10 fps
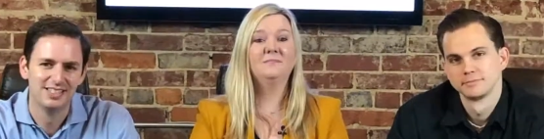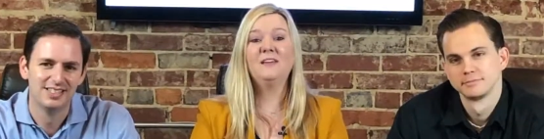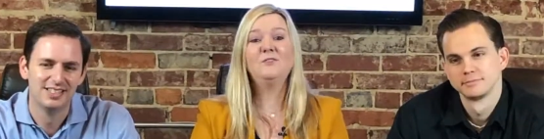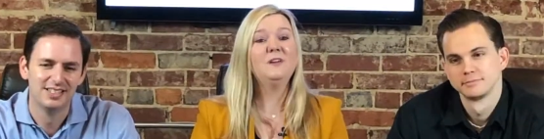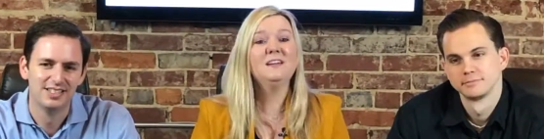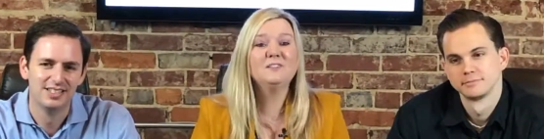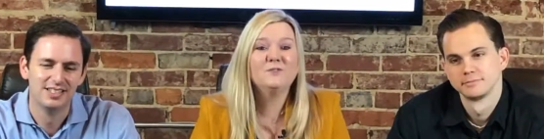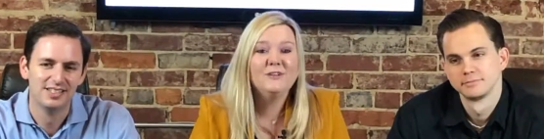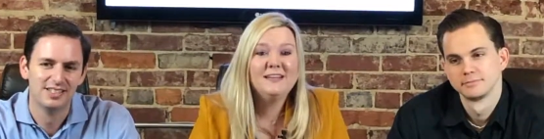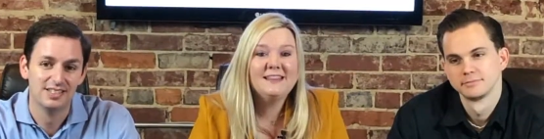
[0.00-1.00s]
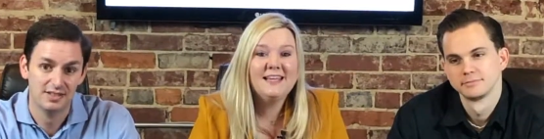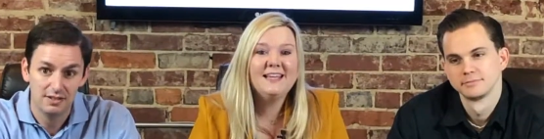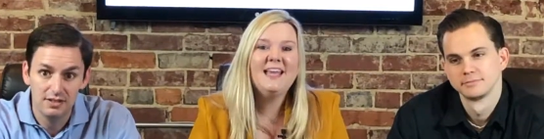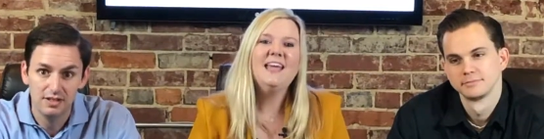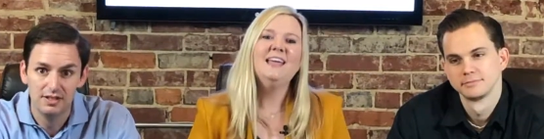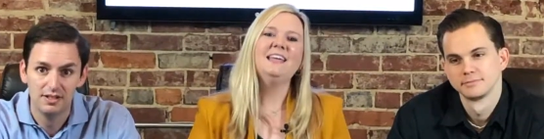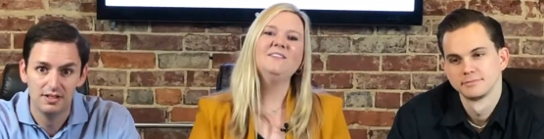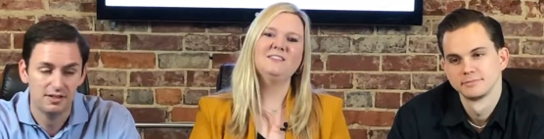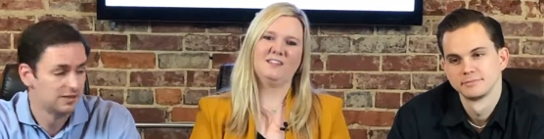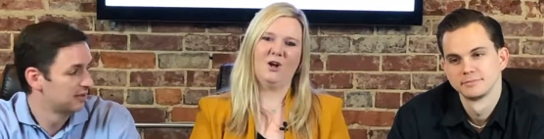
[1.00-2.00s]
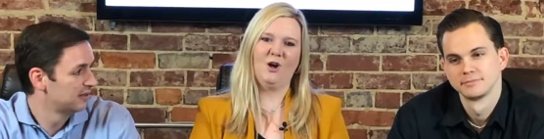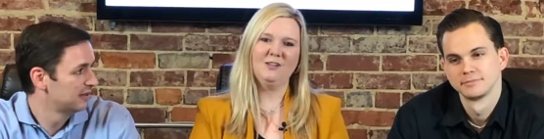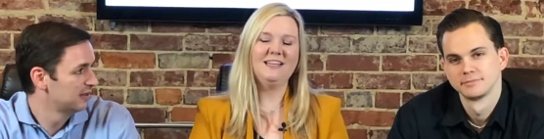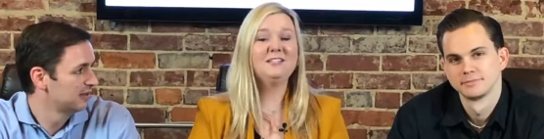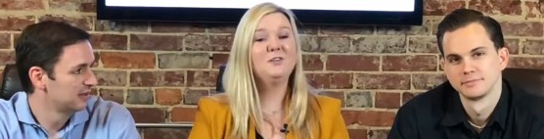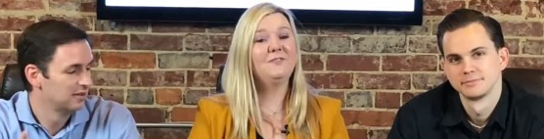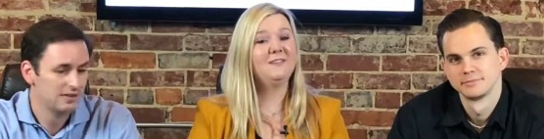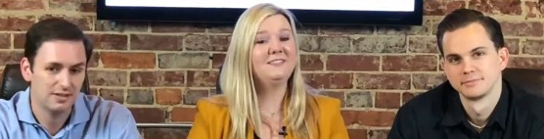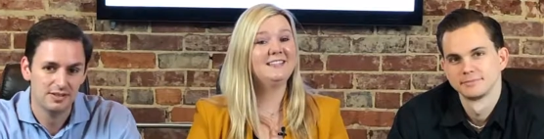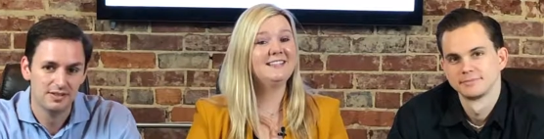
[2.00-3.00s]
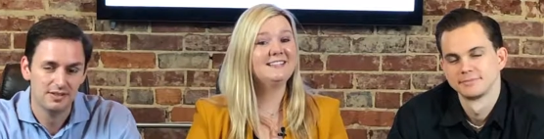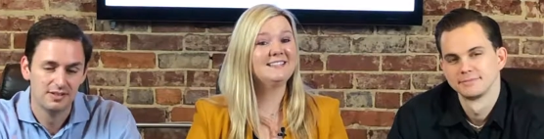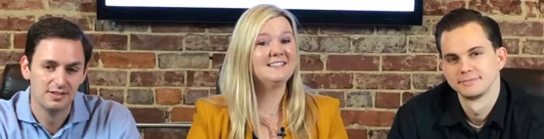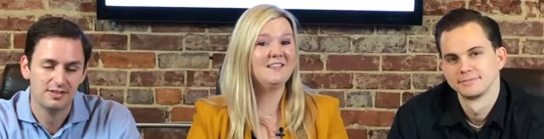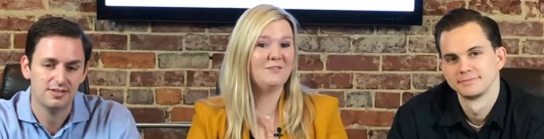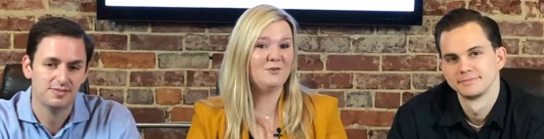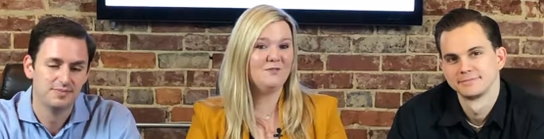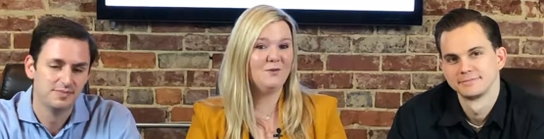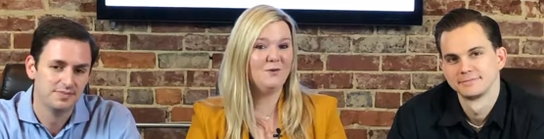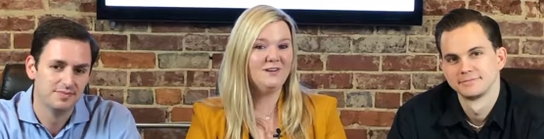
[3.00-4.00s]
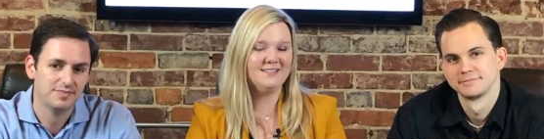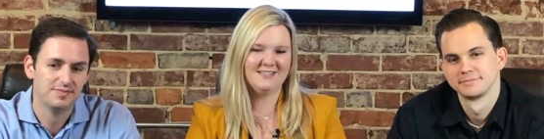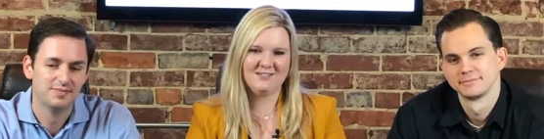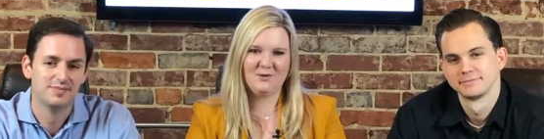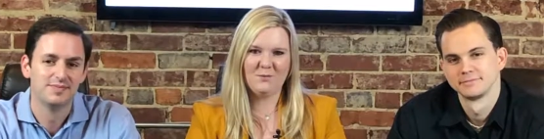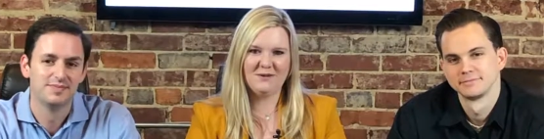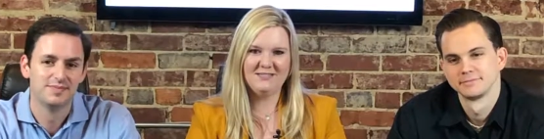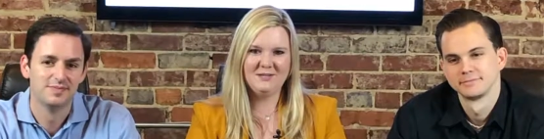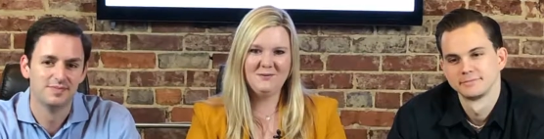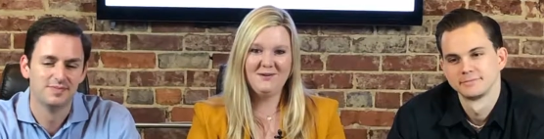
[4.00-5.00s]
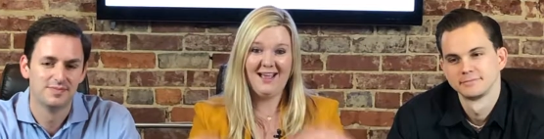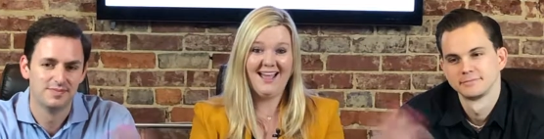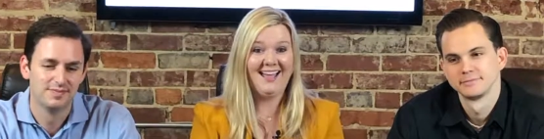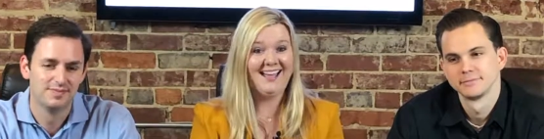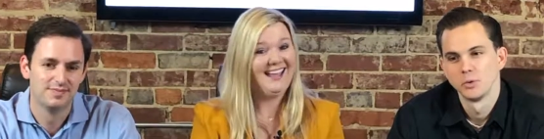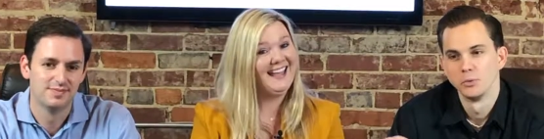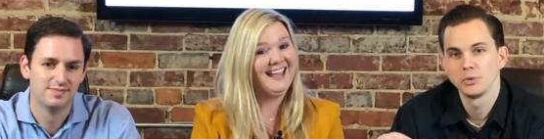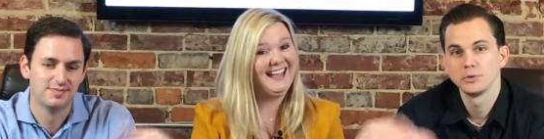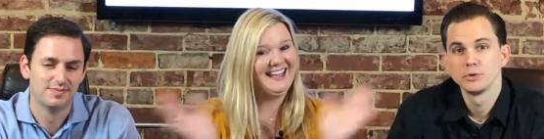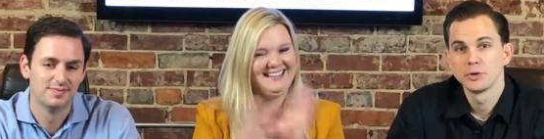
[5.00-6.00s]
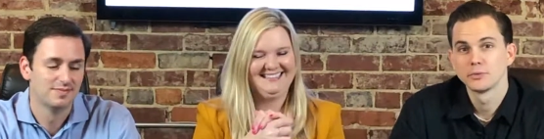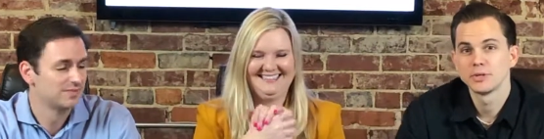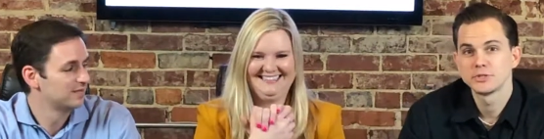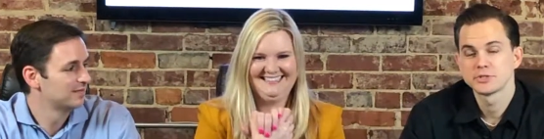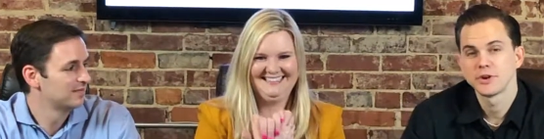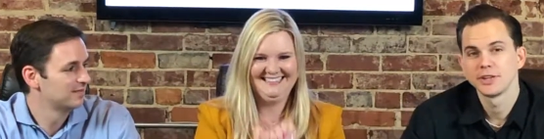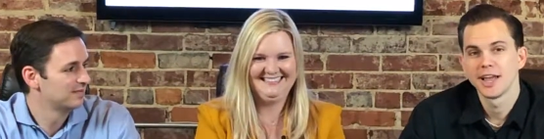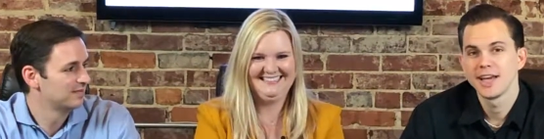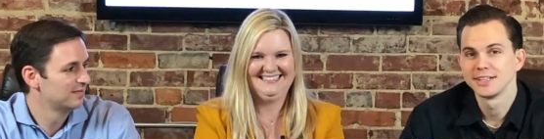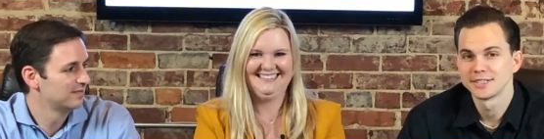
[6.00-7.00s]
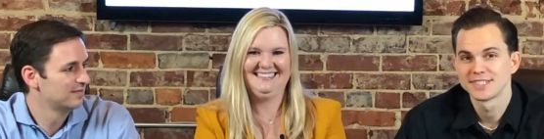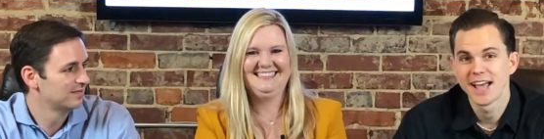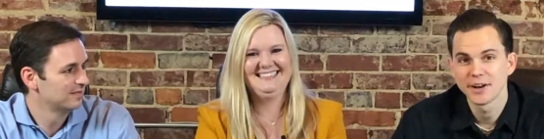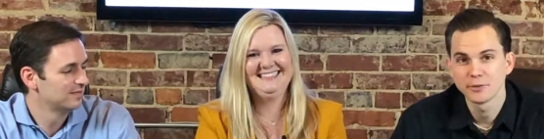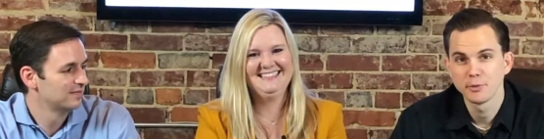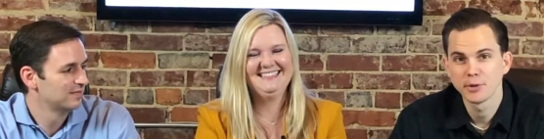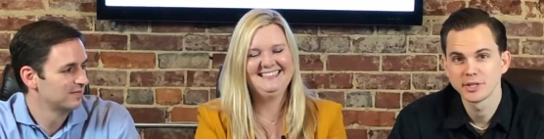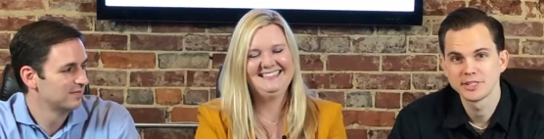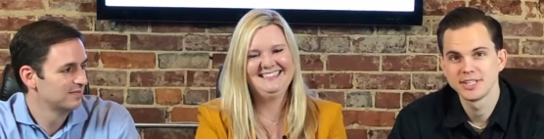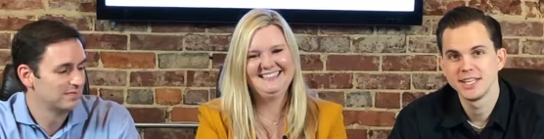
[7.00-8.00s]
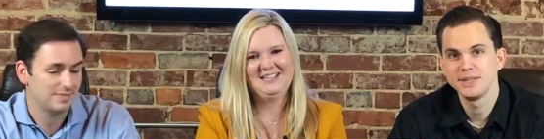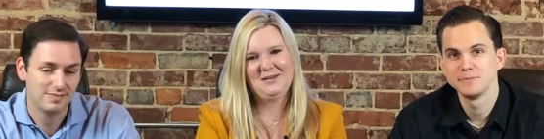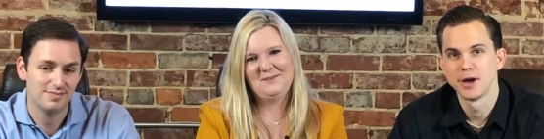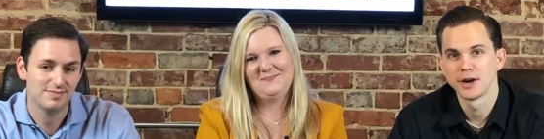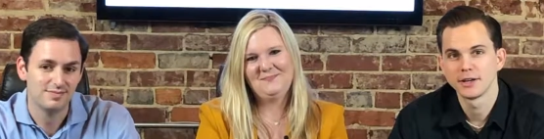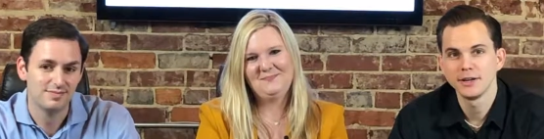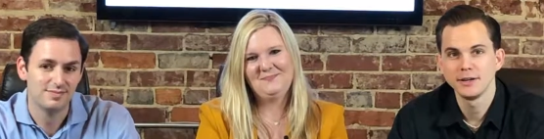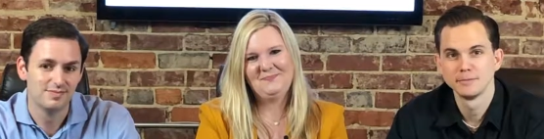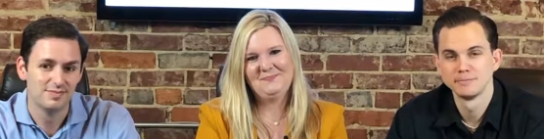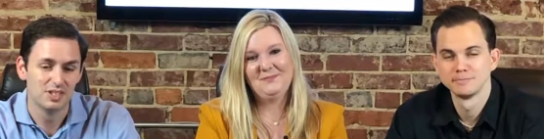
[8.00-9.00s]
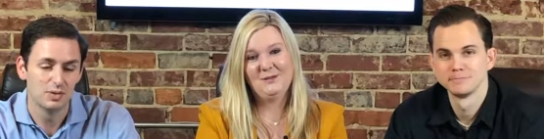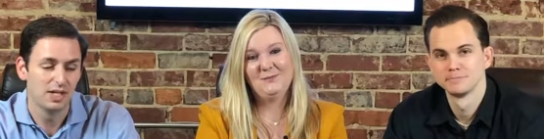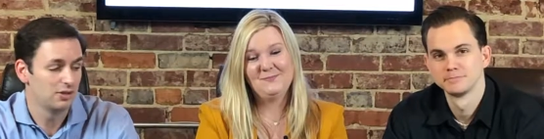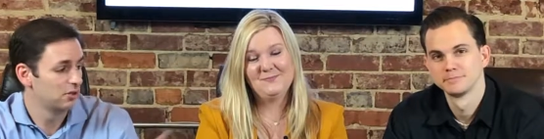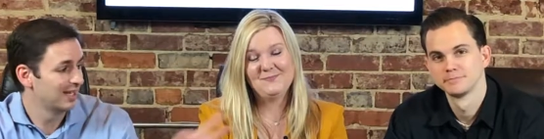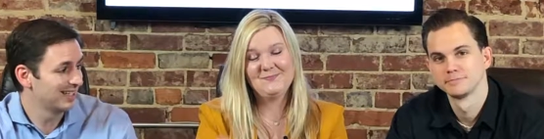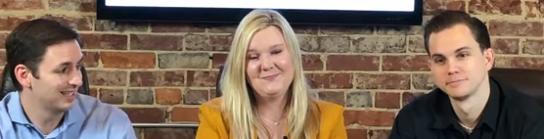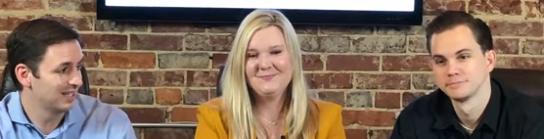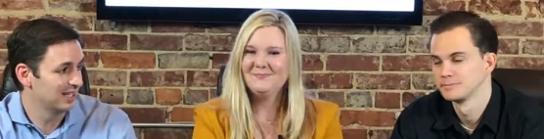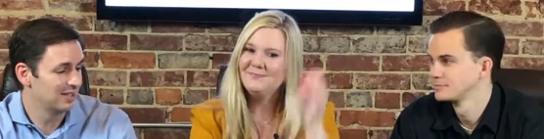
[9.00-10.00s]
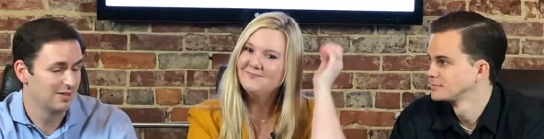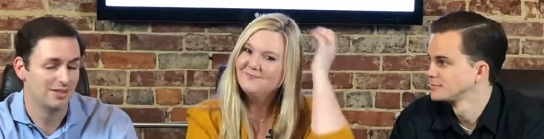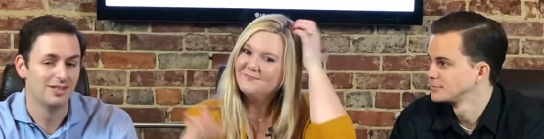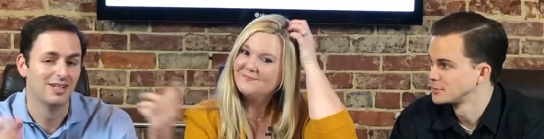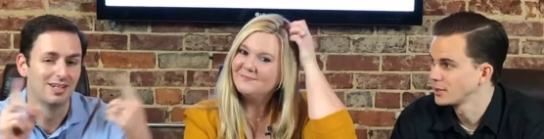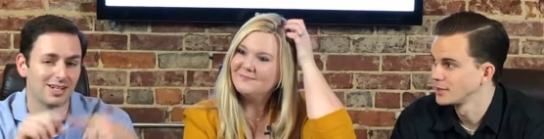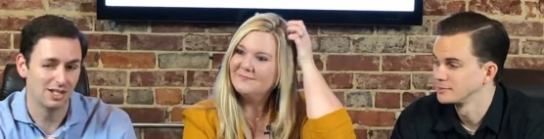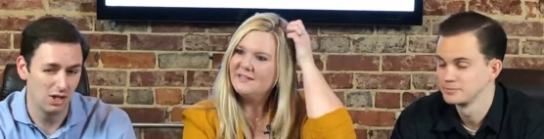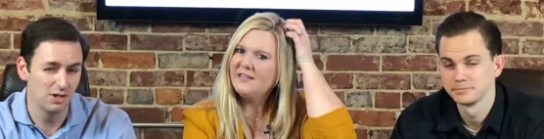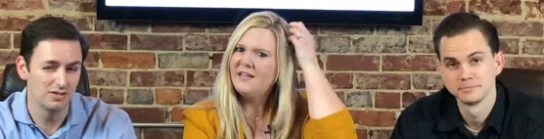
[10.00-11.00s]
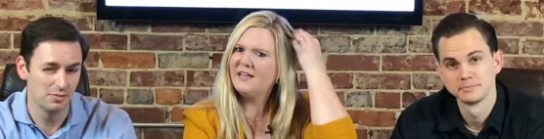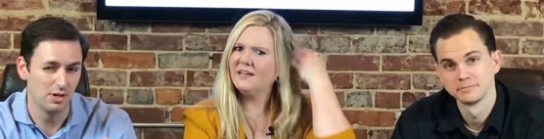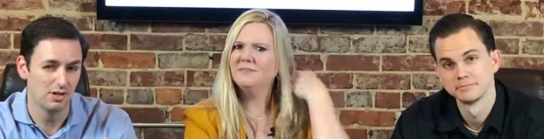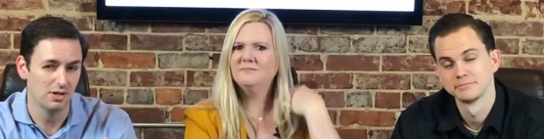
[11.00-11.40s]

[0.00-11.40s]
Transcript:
Speaker 1: If you need us for anything, give us a call at 256 734 6012.
Speaker 2: Or you can us online at snydermortgageteam.com. That's right, you can do that today. That's right, call us tomorrow.